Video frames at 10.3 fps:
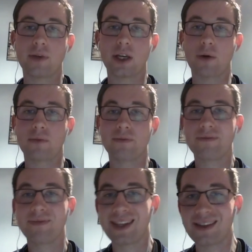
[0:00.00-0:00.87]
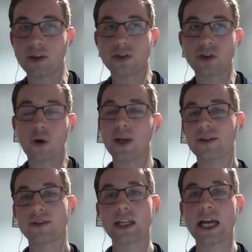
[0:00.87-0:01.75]
the jury
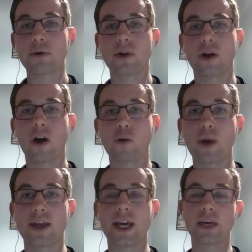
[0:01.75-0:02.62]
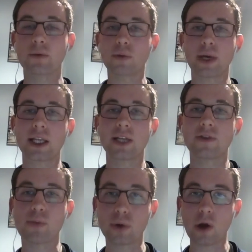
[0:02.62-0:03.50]
is still out on whether he will be at
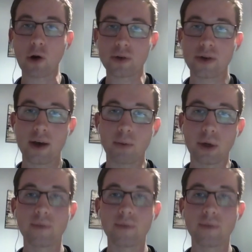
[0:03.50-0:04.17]
Liverpool long term. But